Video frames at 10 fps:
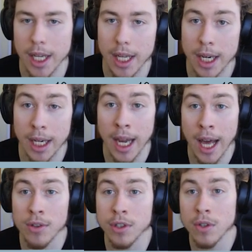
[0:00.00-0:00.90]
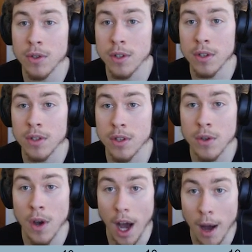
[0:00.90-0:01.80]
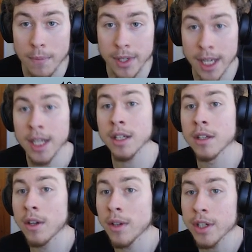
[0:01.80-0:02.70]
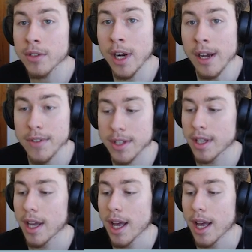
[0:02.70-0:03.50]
It allows users to update knowledge graphs,